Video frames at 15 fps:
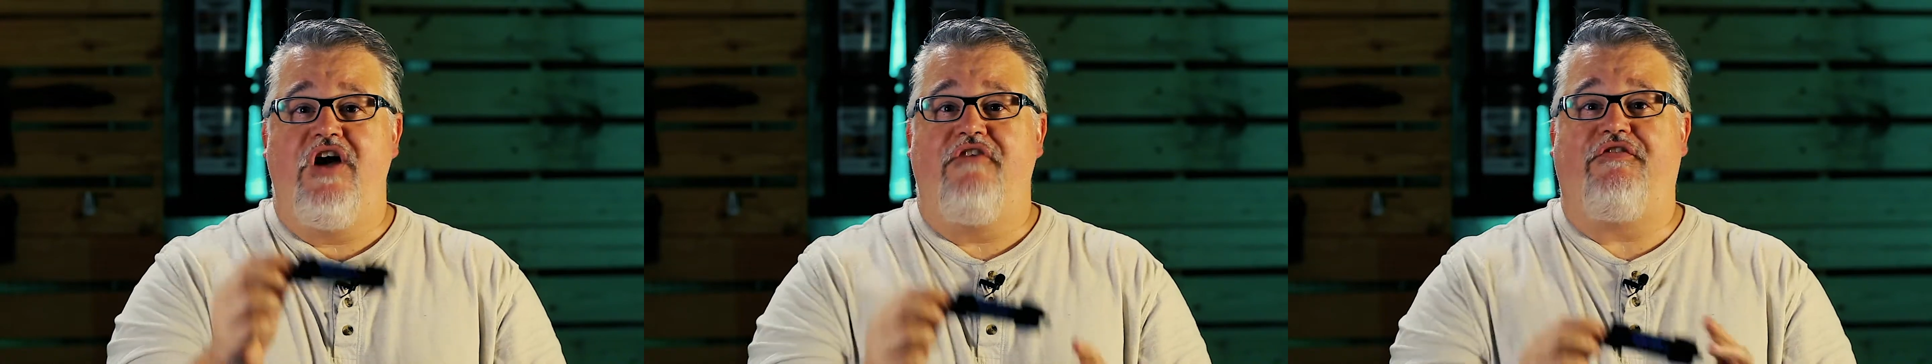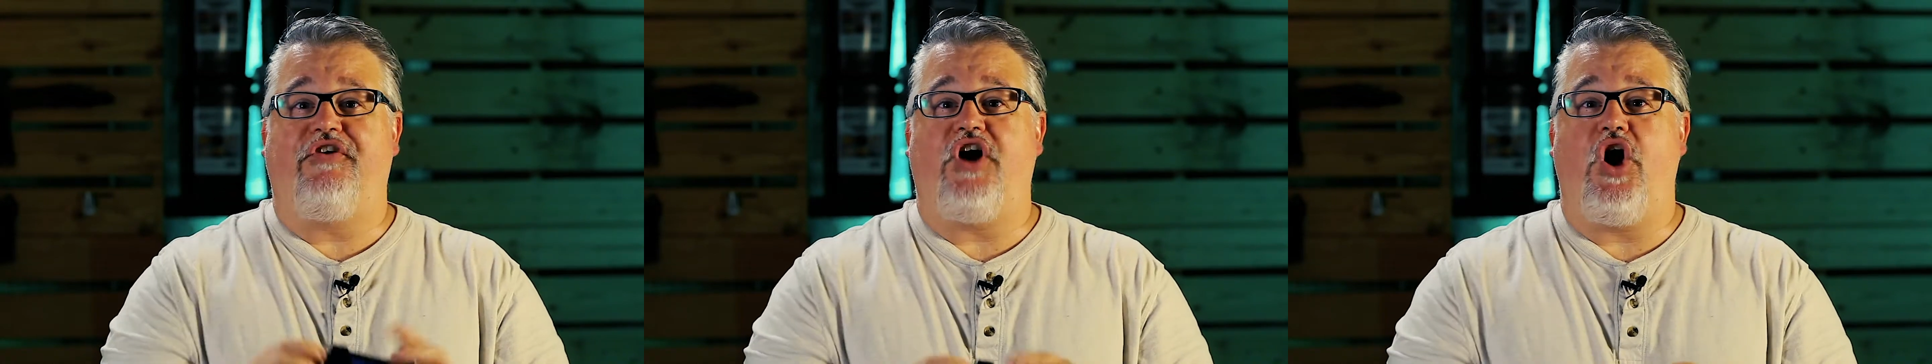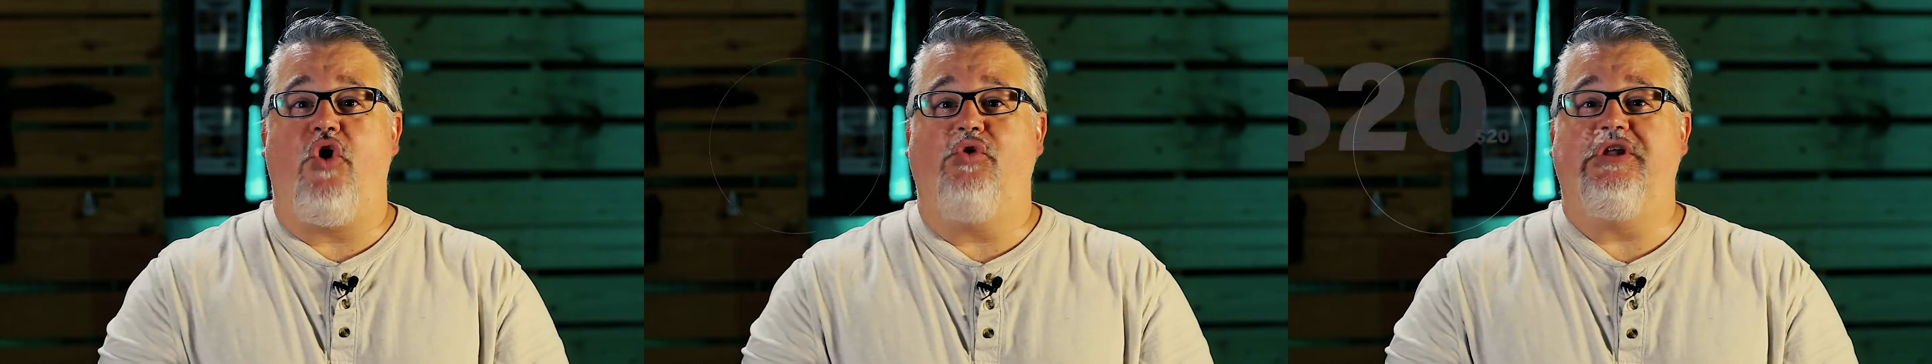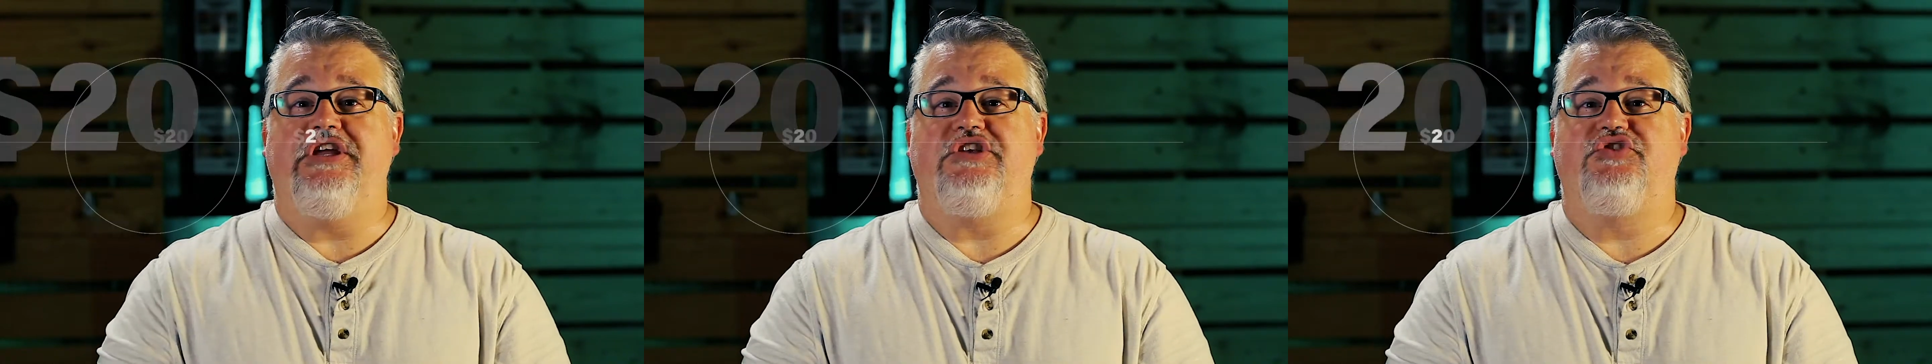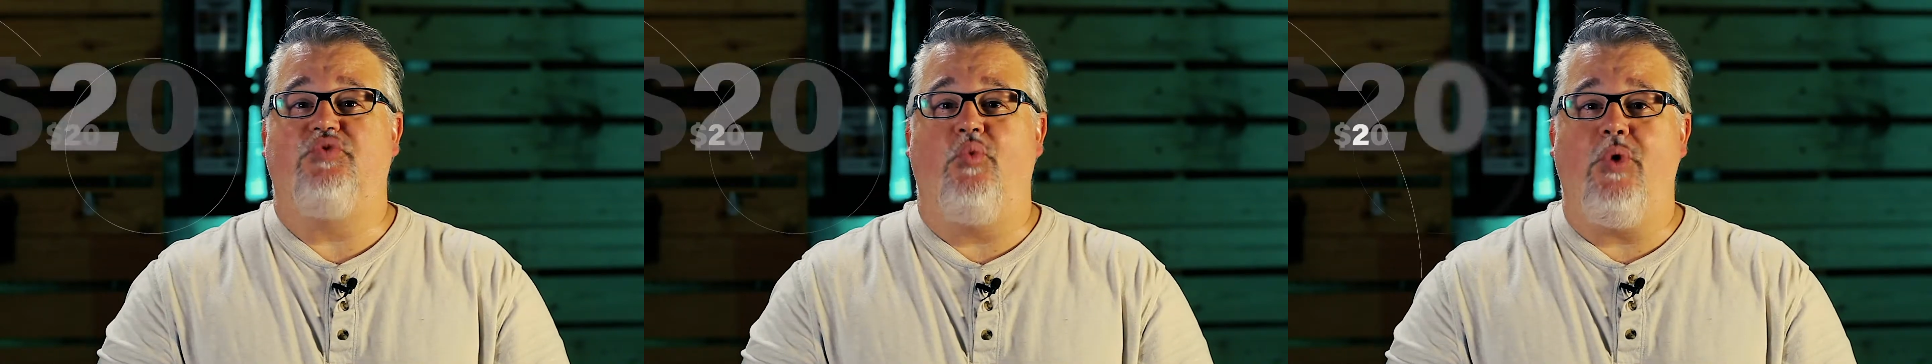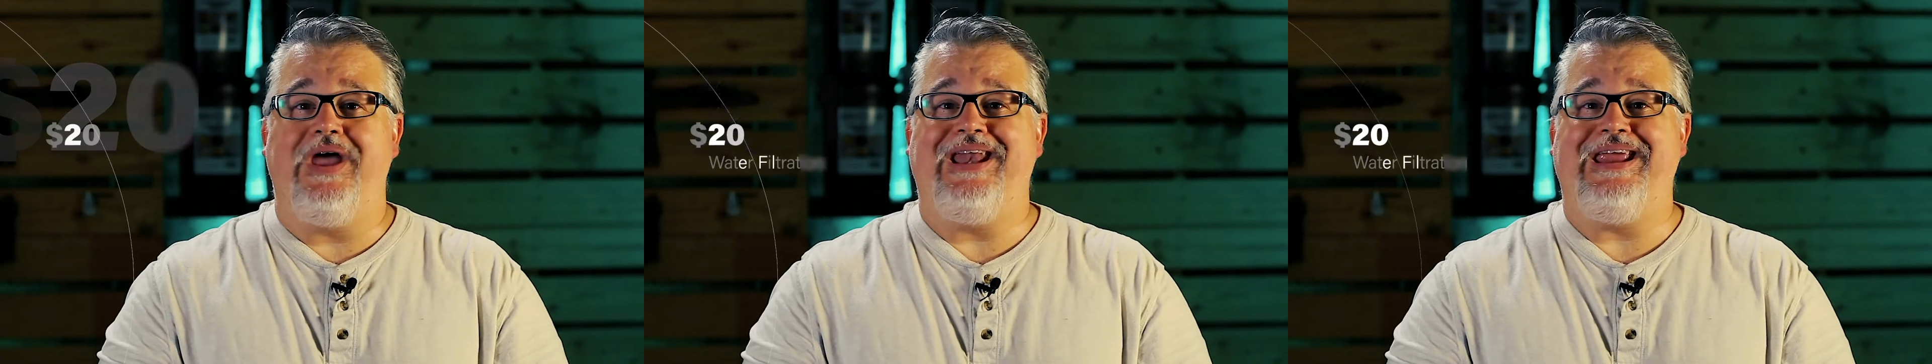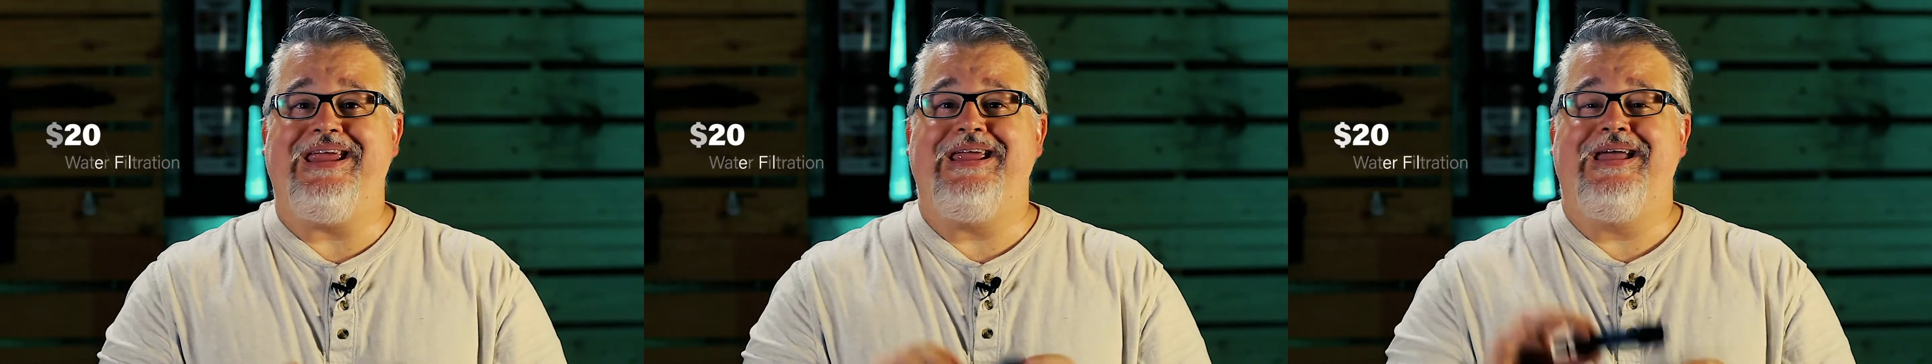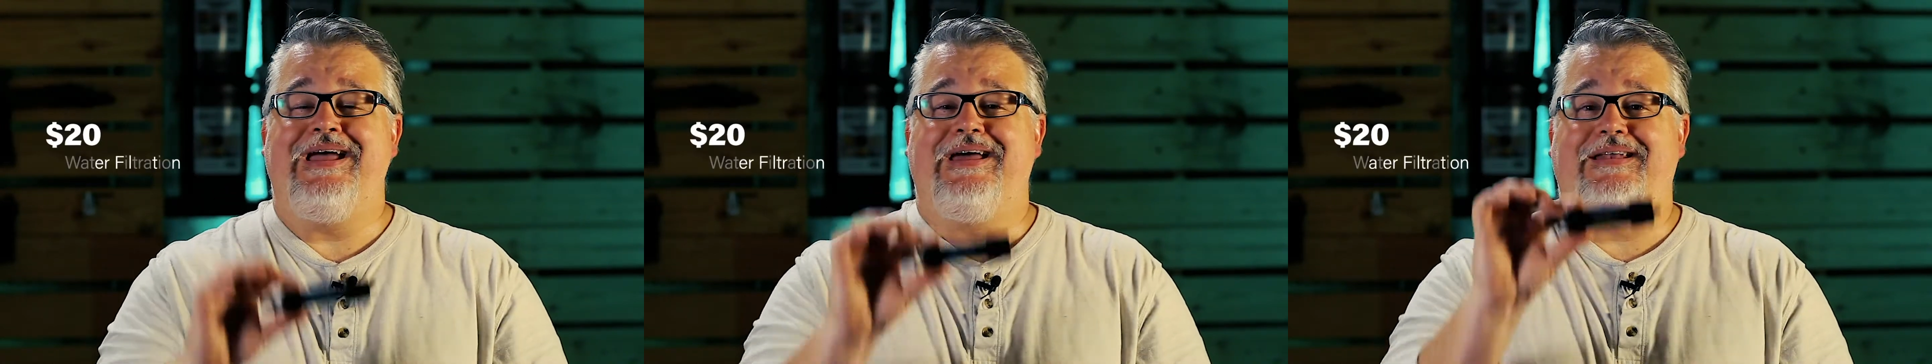for only $20.